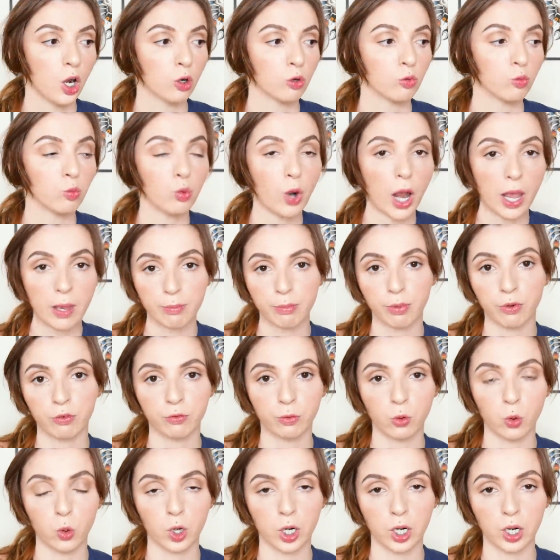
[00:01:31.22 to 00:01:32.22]
right
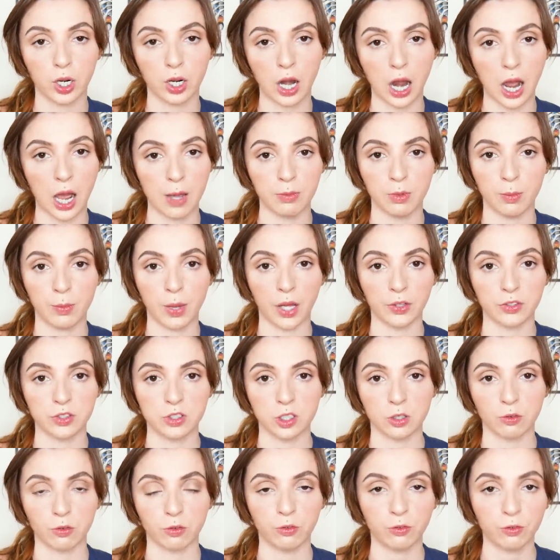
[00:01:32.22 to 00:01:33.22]
before I'm about
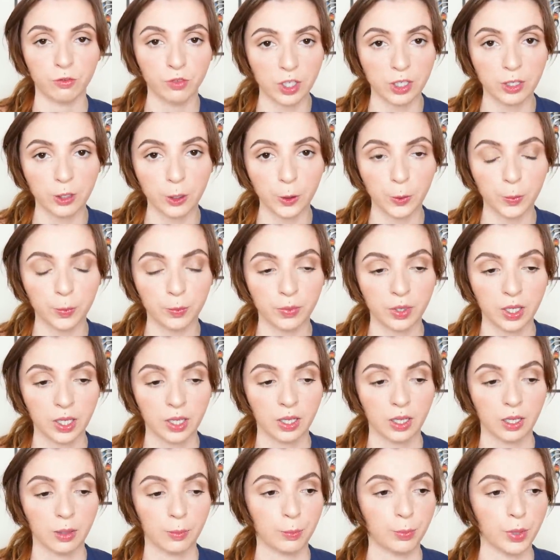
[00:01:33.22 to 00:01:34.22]
to film.
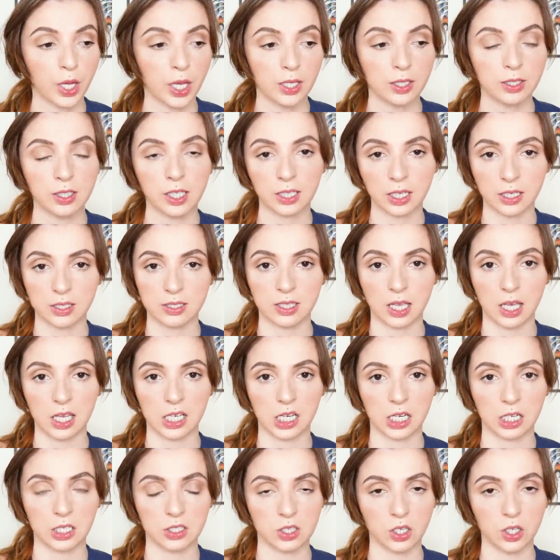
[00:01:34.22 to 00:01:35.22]
But like I said,
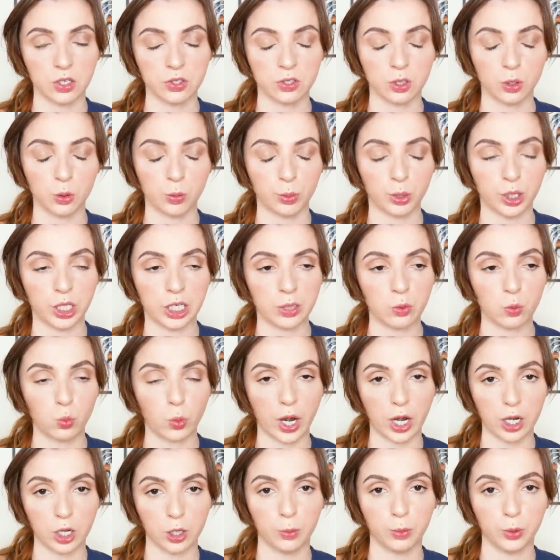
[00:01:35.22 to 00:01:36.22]
it is also pretty
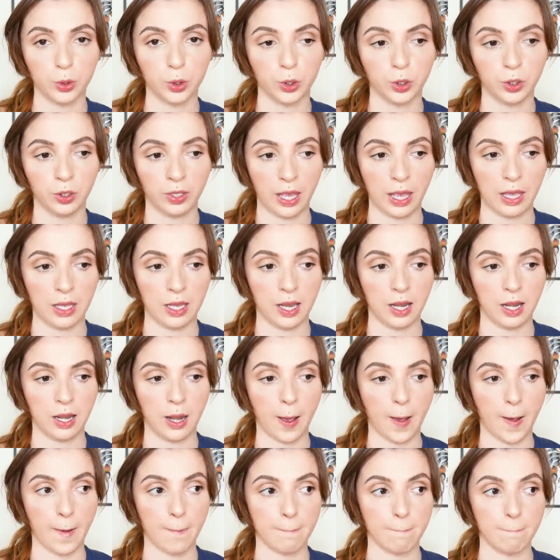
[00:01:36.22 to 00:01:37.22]
wearable
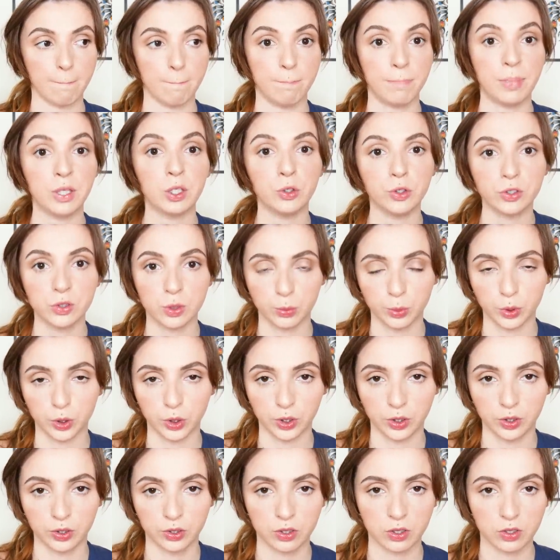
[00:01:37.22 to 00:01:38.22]
and
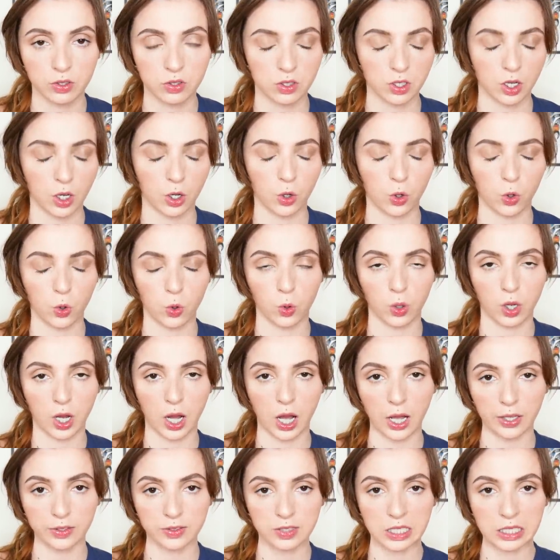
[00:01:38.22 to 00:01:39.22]
buildable. So
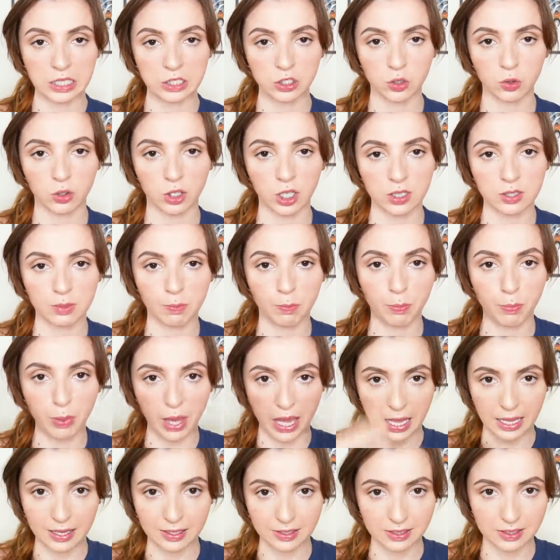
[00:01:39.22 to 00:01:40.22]
I'll teach you this
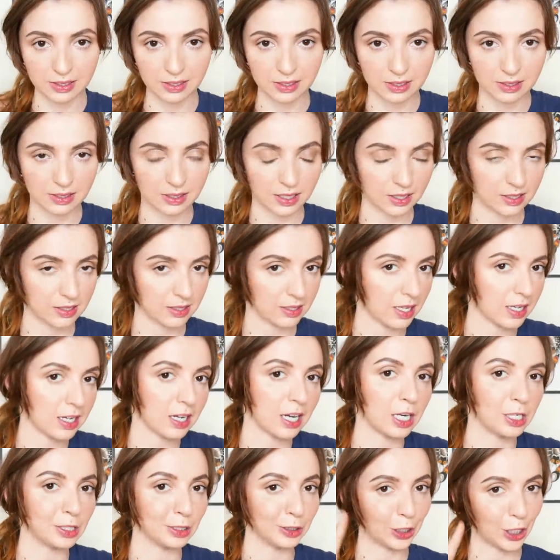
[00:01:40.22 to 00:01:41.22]
base, this
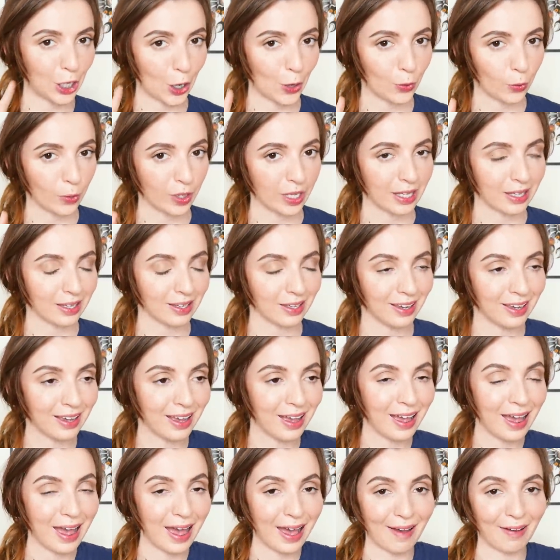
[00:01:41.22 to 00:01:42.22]
like glowy,
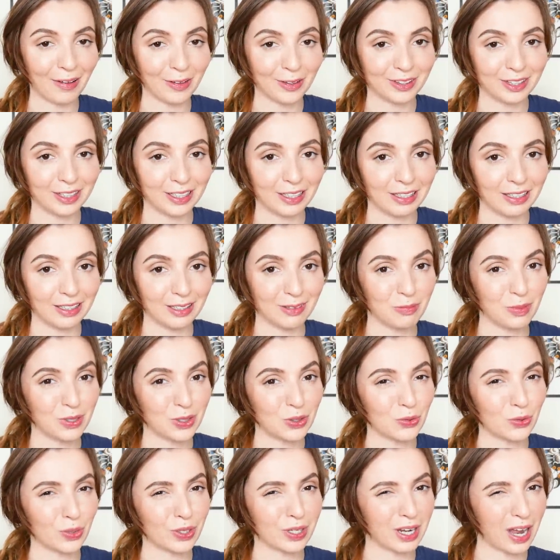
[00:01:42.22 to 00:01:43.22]
healthy, but
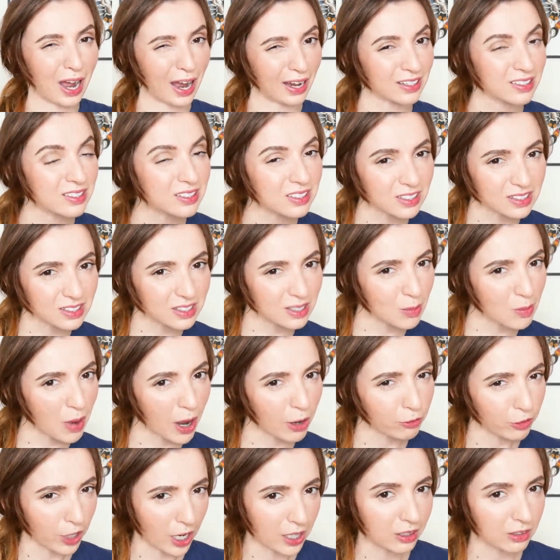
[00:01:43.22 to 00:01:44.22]
you can kind of still see
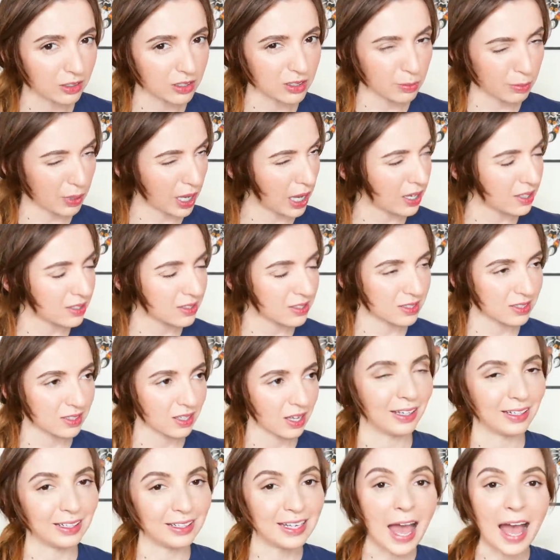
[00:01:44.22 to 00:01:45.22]
my freckles base.
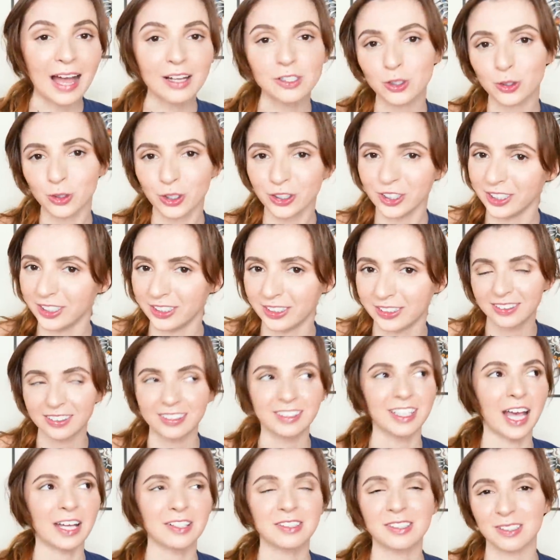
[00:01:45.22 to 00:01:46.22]
Natural,
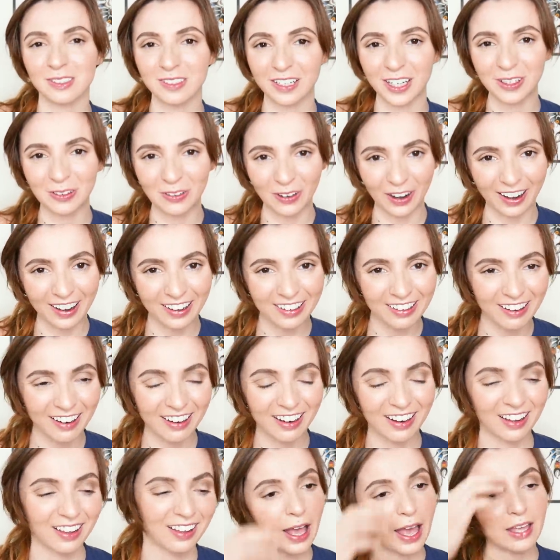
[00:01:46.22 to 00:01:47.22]
that's the right word.
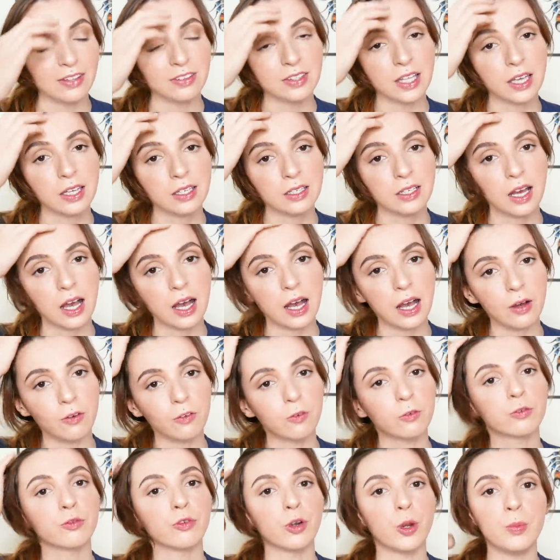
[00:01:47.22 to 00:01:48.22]
And then
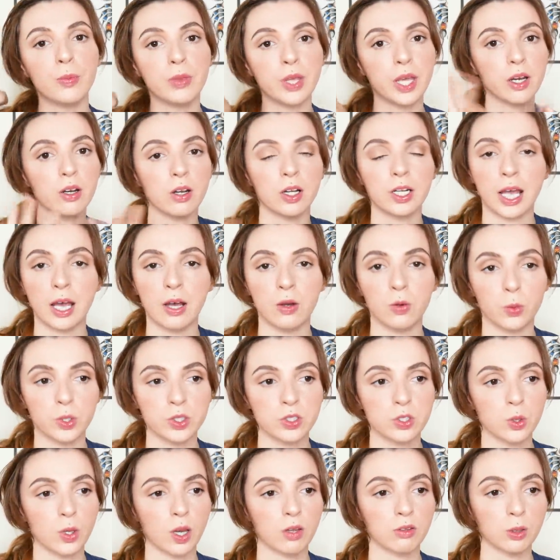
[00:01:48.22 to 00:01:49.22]
from there on out,
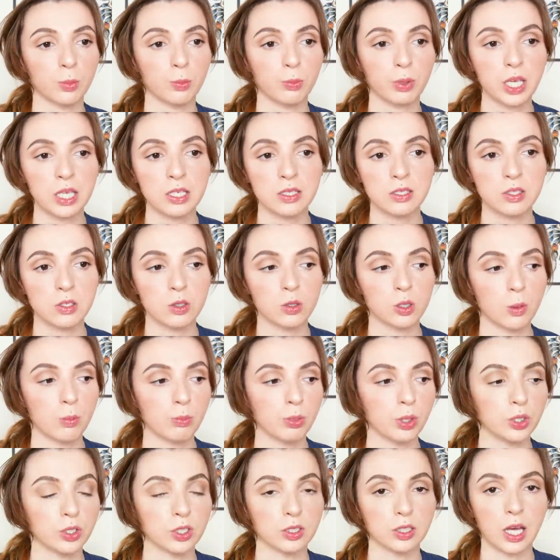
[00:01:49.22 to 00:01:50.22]
once you have the base, you can
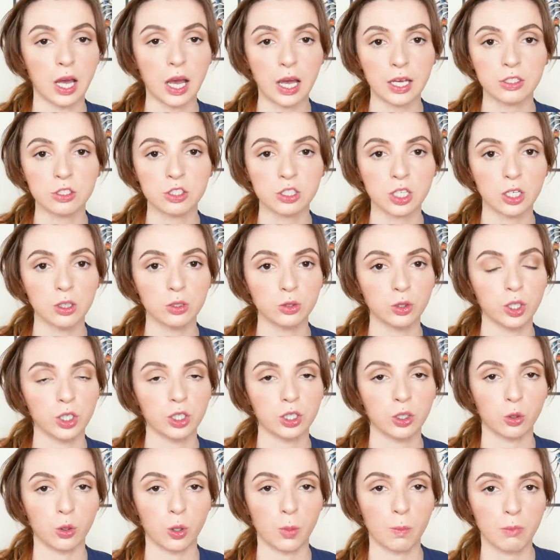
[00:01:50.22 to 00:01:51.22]
build on the eyeshadow
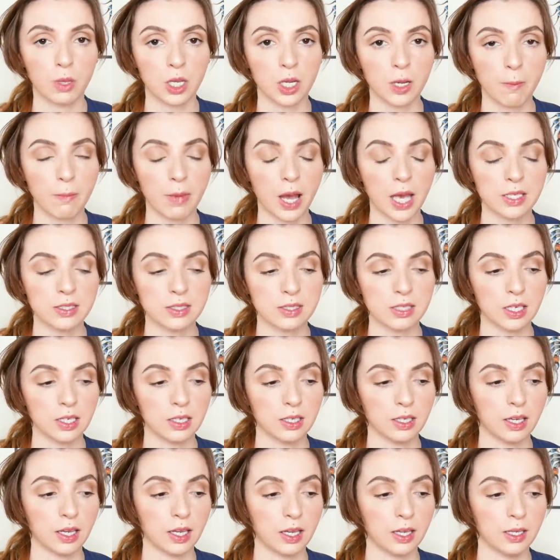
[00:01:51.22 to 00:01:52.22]
look or minimize
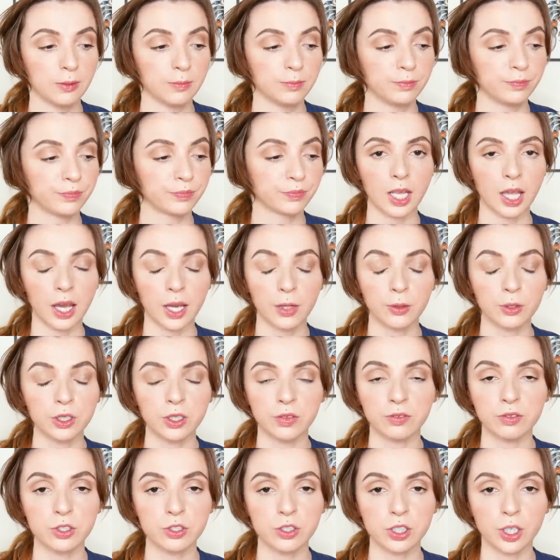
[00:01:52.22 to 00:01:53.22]
it. And I would
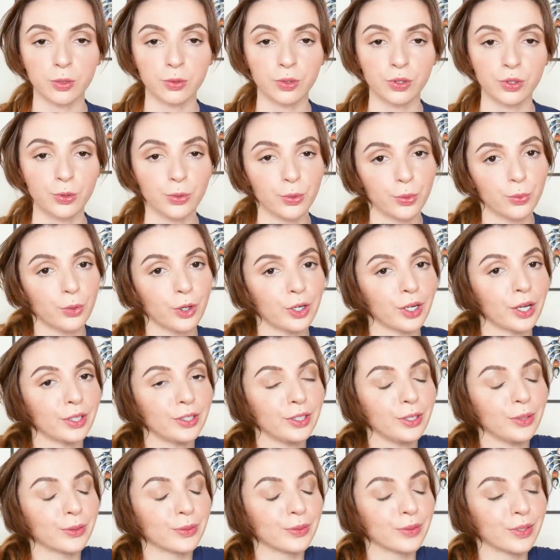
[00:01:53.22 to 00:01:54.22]
love to share with you what I
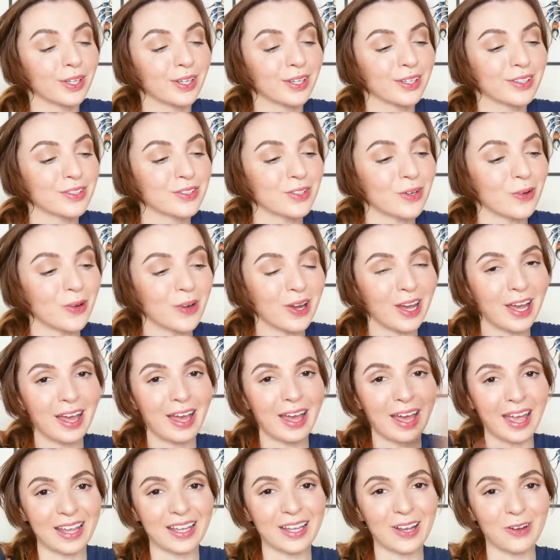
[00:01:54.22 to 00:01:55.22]
know. So
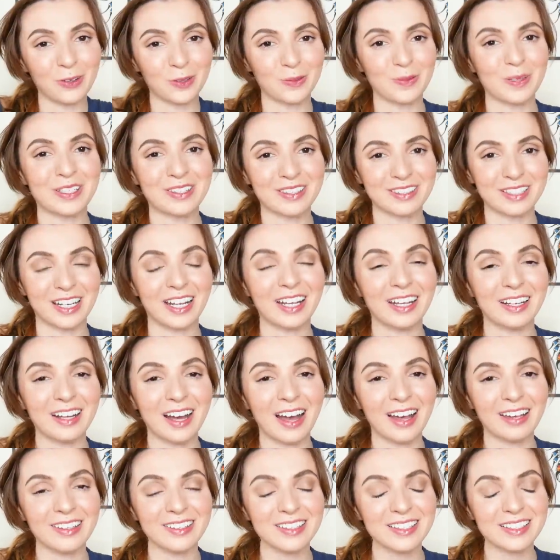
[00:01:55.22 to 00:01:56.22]
hang out with me today,
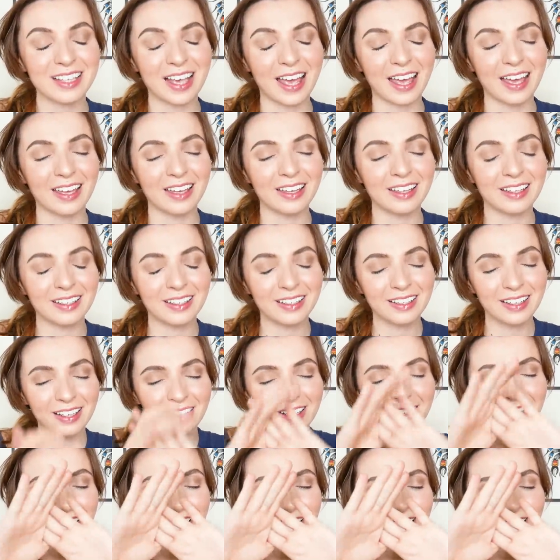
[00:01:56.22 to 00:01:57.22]
guys, and
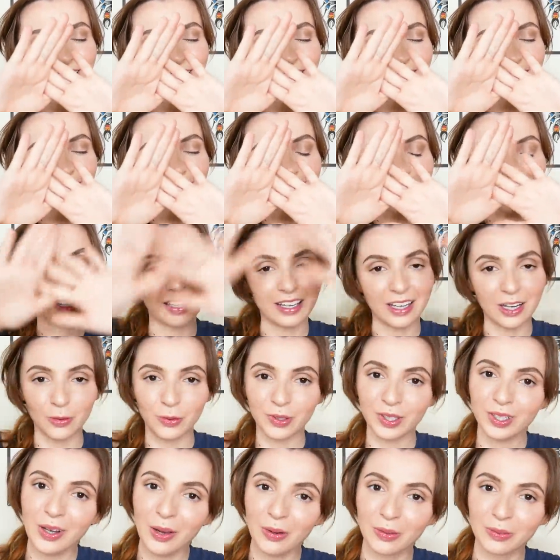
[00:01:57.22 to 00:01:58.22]
here
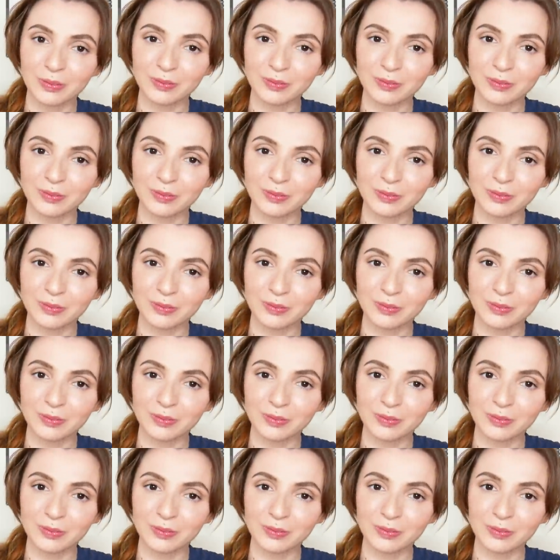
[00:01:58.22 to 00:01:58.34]
we go.